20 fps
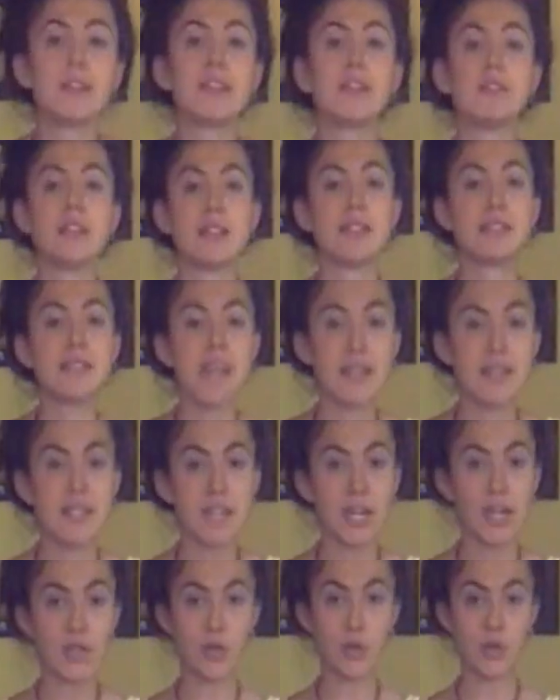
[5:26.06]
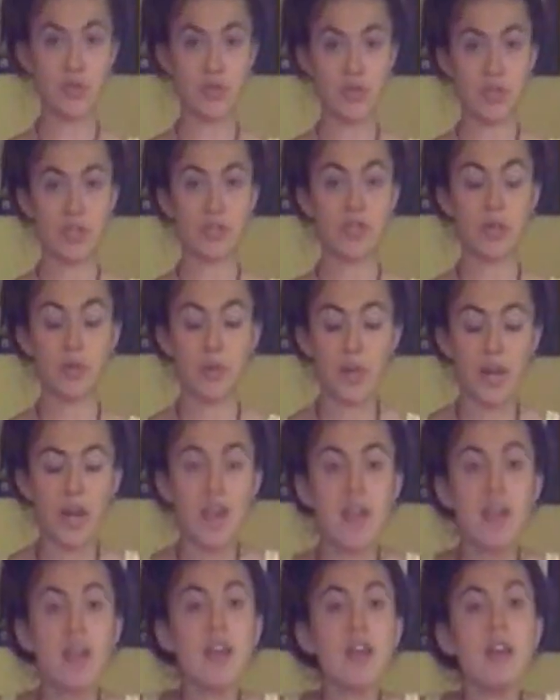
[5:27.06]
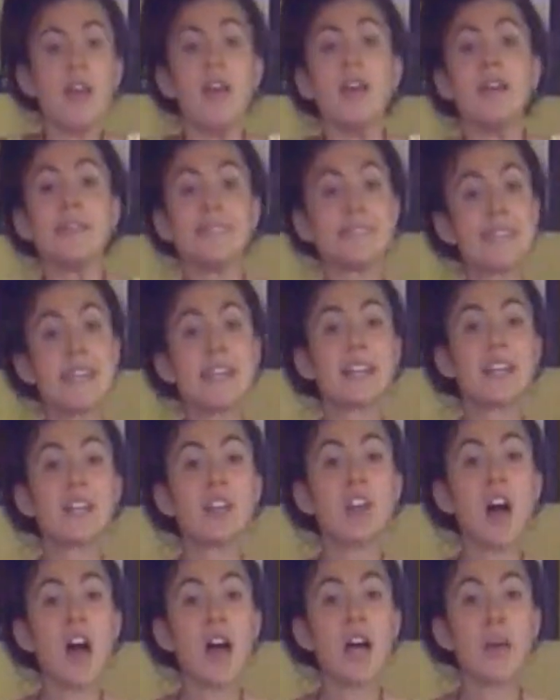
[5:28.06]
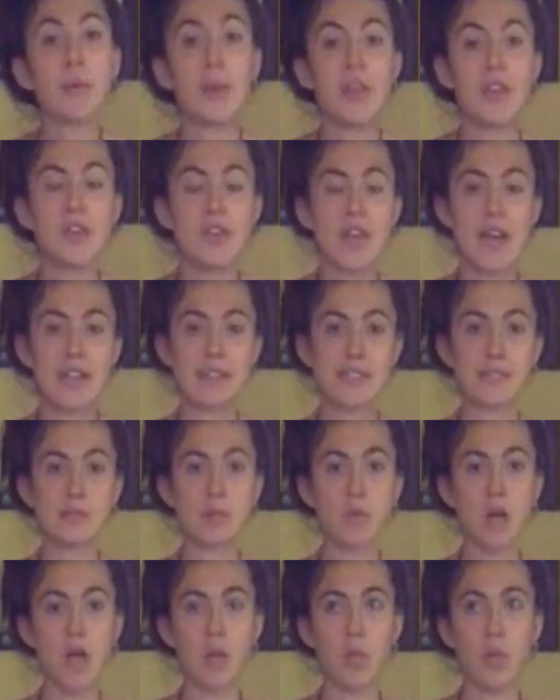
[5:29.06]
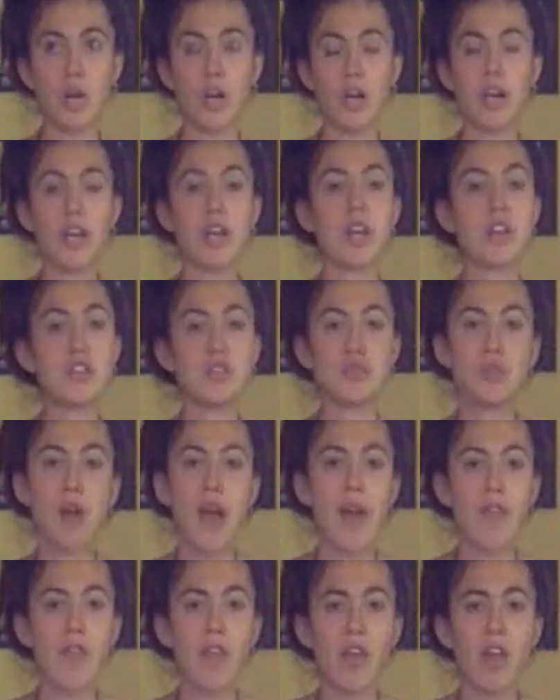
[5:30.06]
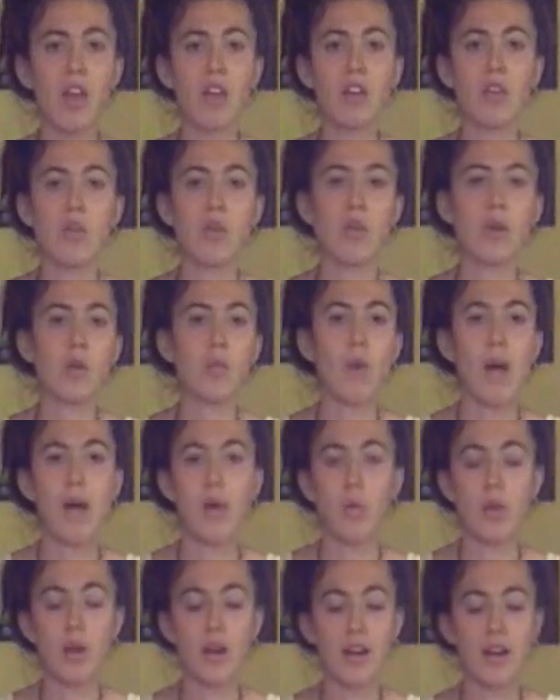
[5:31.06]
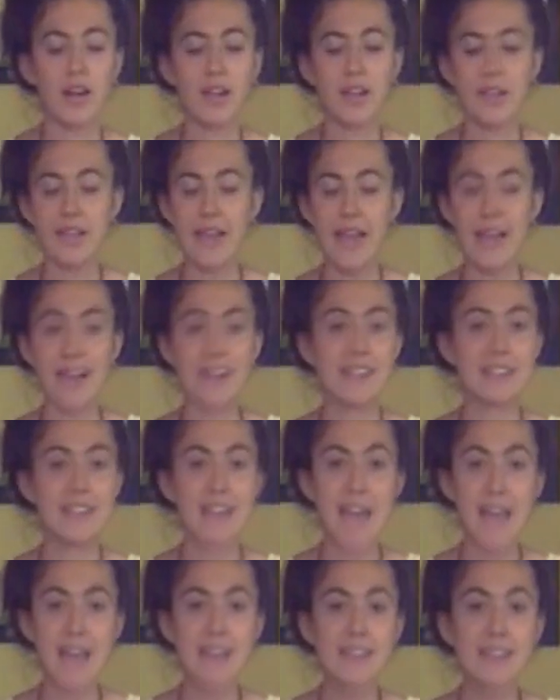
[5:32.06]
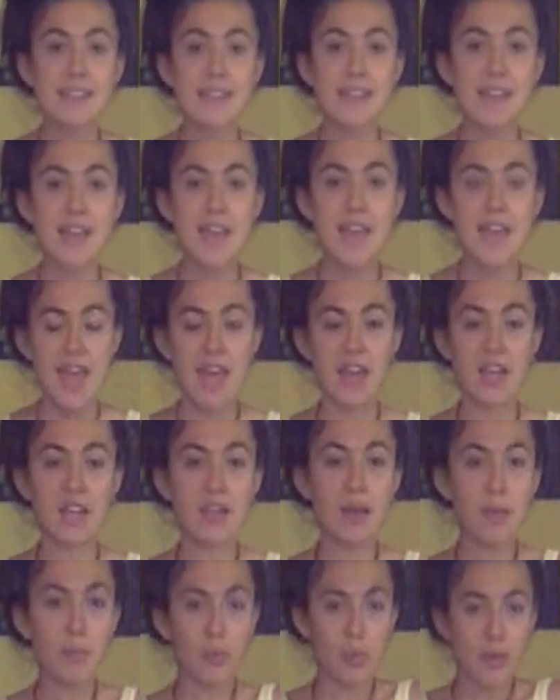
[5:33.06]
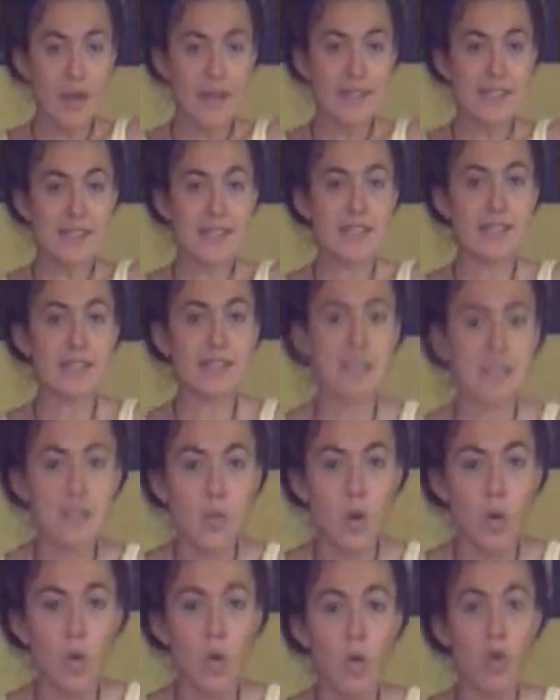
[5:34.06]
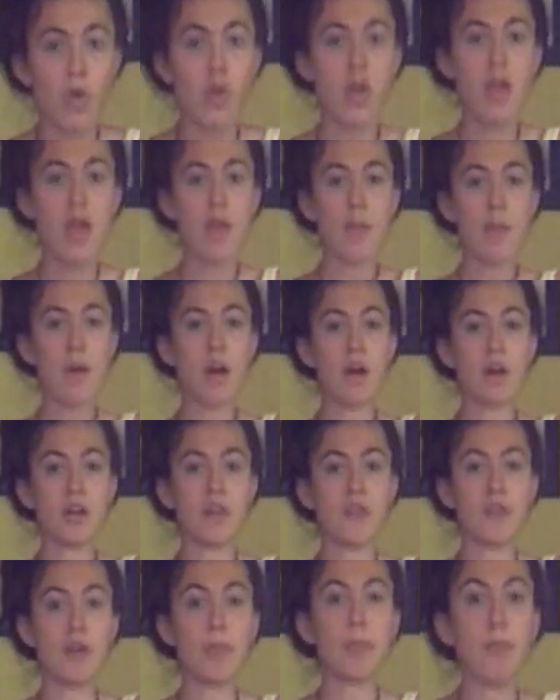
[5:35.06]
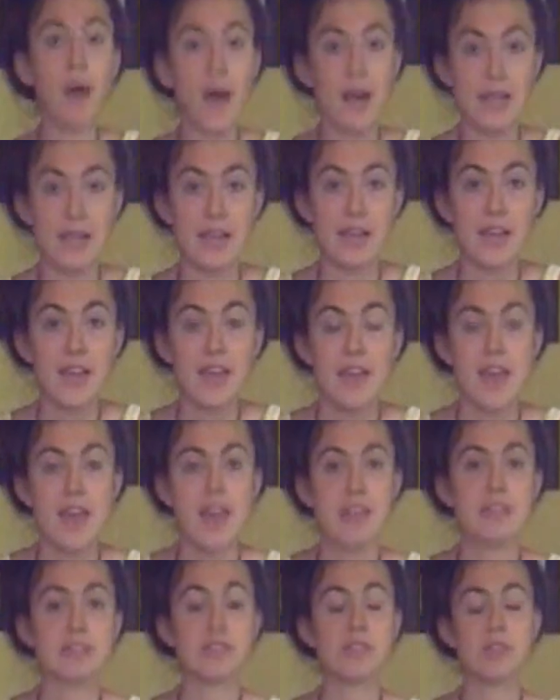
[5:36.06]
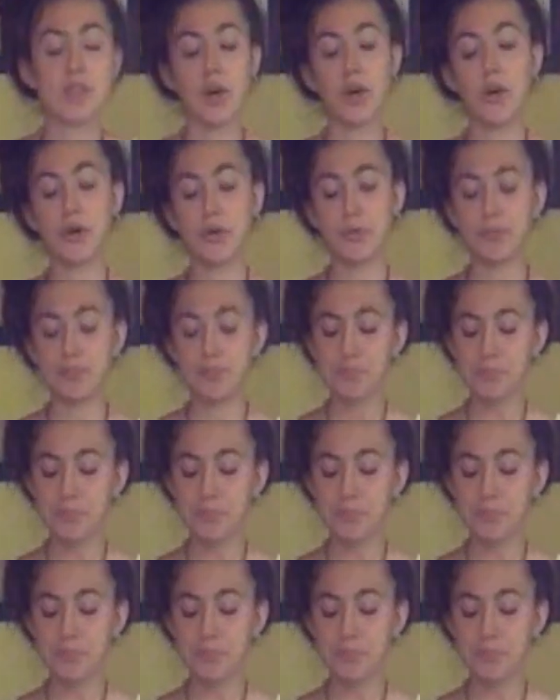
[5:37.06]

live in a sedentary culture. So we're sitting a lot, whether that's while we're driving or while we're at a desk, and it compresses this whole part of our body. And so